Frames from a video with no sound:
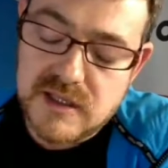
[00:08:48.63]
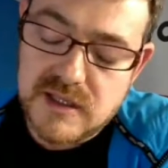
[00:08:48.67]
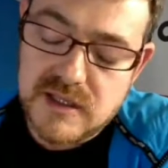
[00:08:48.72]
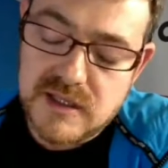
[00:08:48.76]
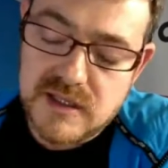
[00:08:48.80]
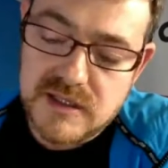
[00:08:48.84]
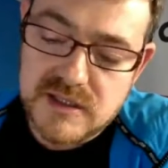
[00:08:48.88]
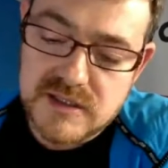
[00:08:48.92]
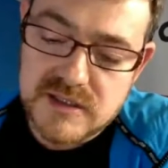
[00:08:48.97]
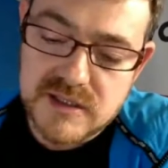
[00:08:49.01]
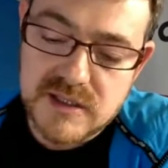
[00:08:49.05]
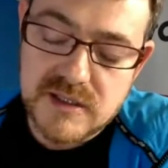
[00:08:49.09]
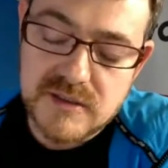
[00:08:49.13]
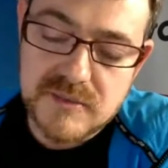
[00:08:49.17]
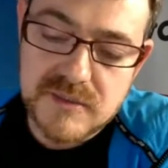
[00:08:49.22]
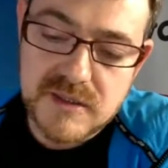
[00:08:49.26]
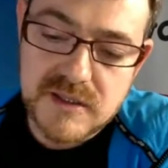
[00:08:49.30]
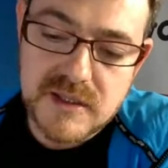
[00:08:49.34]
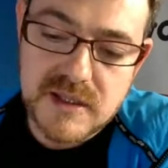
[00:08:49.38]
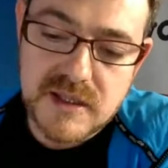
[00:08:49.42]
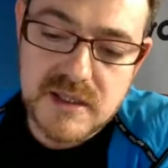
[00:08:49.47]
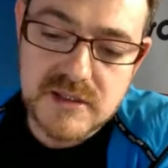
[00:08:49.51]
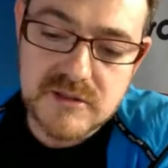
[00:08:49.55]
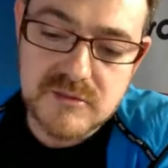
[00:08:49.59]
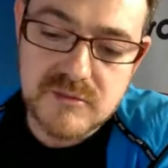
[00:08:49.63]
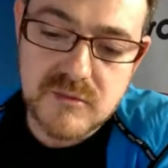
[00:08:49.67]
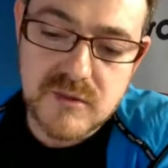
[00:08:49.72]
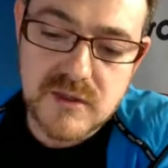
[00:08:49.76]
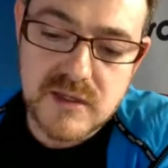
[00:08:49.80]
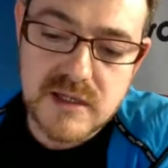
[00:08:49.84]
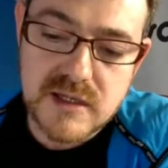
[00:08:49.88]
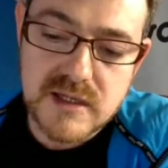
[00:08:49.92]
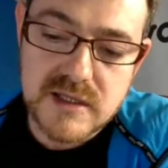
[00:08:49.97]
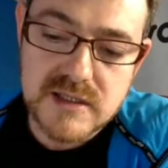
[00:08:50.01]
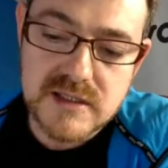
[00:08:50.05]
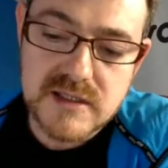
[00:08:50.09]
server as
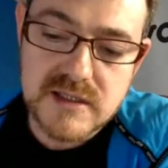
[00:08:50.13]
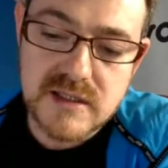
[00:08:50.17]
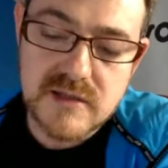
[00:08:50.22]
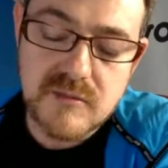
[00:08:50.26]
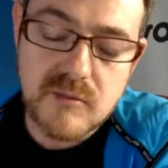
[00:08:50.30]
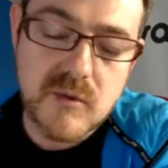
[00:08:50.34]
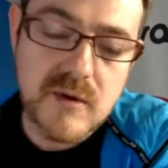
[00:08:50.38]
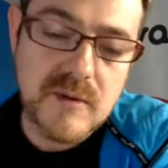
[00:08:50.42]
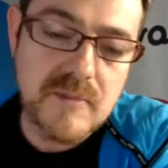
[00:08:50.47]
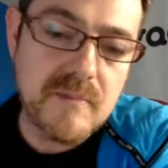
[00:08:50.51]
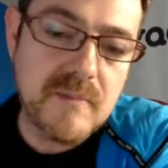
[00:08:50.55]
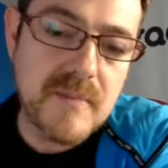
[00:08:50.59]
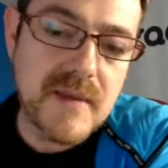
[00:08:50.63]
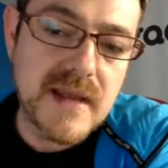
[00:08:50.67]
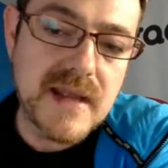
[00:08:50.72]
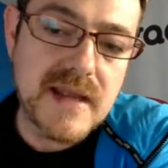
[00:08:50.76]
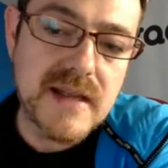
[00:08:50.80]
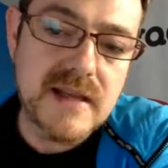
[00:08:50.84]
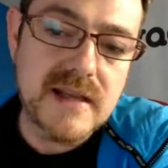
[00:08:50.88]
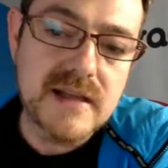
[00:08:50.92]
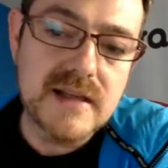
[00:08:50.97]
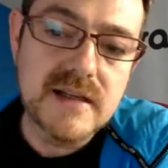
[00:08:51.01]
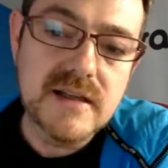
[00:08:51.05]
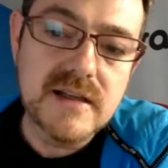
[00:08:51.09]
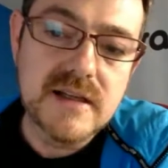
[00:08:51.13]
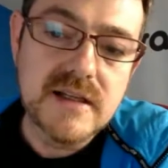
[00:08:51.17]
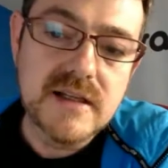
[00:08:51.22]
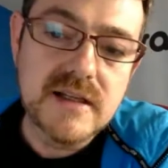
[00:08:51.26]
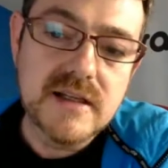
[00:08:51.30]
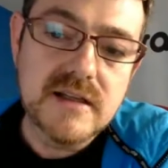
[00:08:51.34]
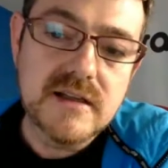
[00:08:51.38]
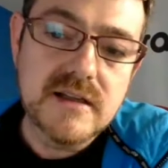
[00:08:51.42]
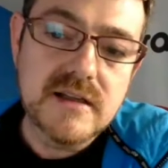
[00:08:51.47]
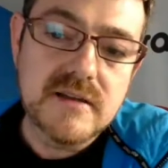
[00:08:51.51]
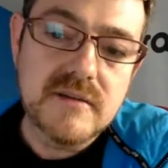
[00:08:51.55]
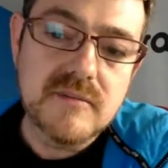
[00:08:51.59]
well as the web mail.
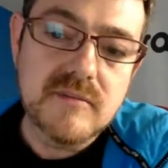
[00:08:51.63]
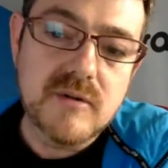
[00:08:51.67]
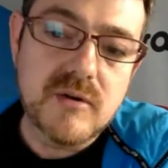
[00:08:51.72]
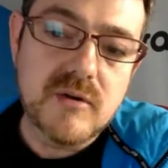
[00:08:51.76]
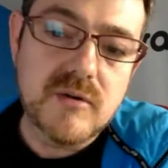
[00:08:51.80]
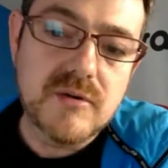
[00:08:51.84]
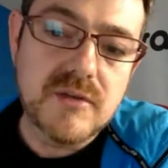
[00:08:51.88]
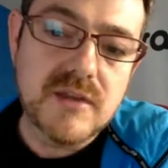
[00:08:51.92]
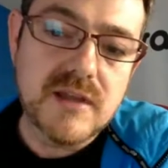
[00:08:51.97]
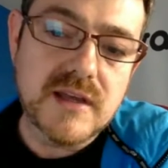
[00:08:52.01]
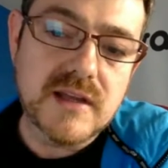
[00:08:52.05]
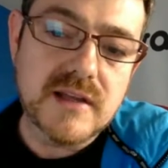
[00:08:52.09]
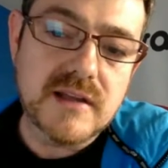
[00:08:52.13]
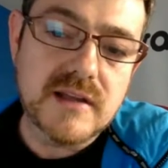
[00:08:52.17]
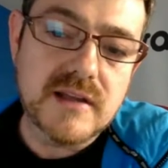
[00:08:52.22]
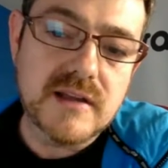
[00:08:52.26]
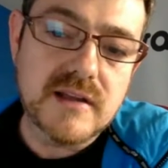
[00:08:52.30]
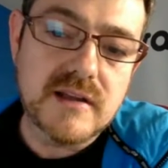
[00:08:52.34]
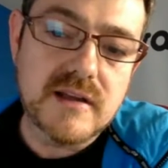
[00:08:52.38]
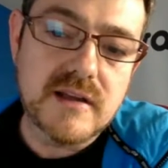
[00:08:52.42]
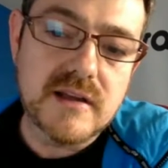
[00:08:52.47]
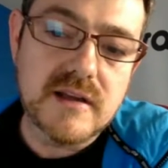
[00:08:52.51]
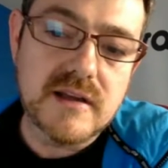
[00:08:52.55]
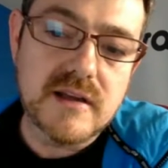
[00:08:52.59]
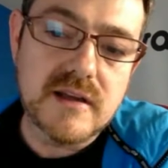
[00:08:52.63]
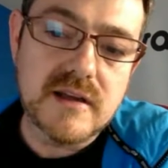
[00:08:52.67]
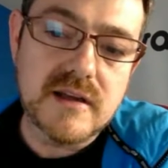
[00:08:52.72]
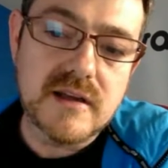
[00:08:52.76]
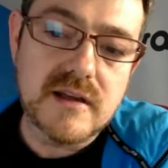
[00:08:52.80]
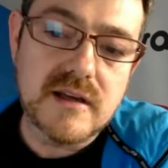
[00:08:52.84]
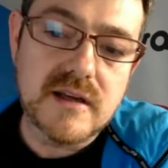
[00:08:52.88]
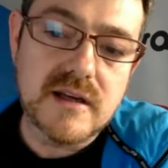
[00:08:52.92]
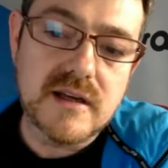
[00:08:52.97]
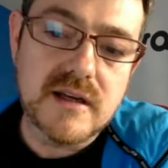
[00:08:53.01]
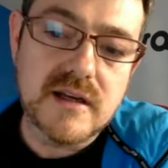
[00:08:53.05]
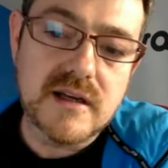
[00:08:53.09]
Both
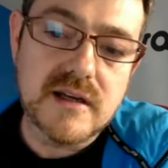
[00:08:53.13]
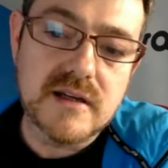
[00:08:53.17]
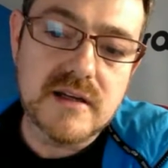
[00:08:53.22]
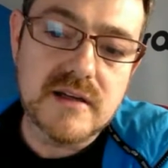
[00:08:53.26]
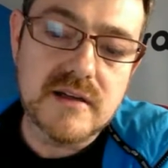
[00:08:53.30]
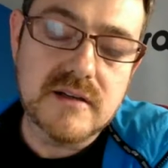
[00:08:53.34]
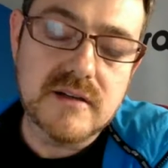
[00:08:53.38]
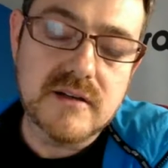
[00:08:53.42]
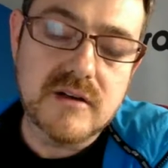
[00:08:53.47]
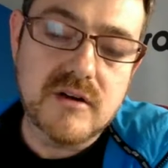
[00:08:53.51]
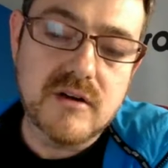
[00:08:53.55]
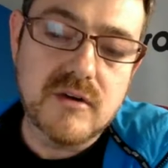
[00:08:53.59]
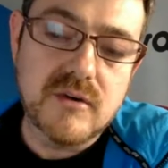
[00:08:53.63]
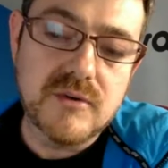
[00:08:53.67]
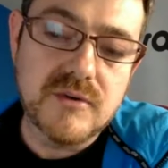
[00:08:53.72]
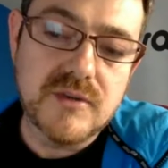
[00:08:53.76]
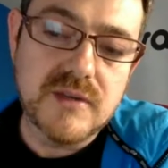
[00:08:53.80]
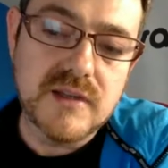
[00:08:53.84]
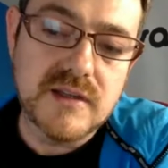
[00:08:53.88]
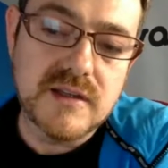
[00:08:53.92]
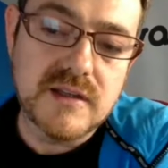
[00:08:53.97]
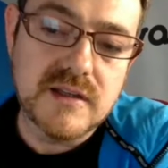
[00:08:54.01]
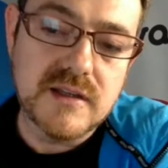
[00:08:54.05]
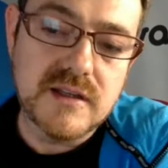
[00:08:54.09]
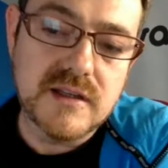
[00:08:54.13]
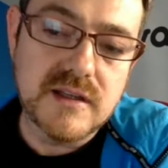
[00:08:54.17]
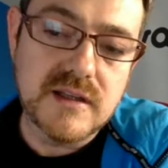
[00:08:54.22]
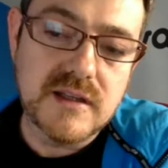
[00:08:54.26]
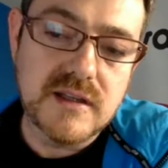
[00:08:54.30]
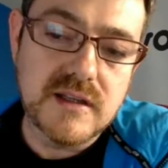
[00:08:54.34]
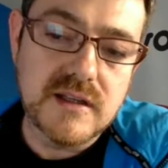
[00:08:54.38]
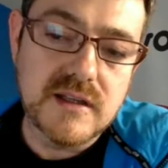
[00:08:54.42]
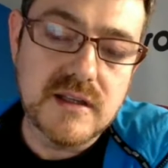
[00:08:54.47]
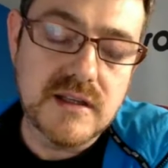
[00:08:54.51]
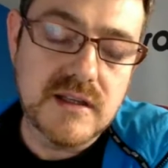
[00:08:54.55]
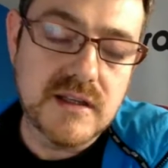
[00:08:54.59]
are coded
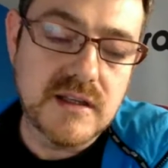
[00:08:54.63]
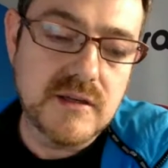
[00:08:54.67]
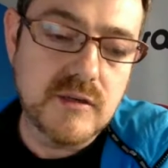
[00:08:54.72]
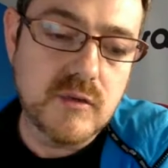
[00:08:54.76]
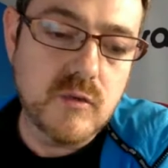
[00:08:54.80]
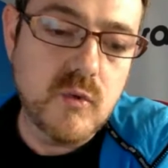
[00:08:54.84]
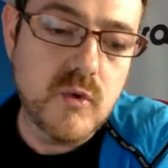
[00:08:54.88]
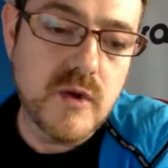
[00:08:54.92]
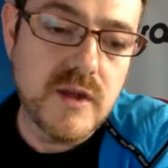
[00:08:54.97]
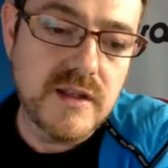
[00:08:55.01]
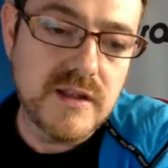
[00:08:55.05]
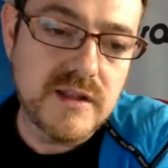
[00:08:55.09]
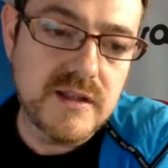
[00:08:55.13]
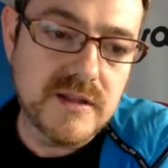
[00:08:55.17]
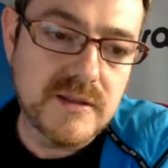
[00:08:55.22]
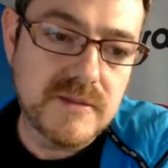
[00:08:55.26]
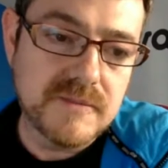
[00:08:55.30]
in GWT.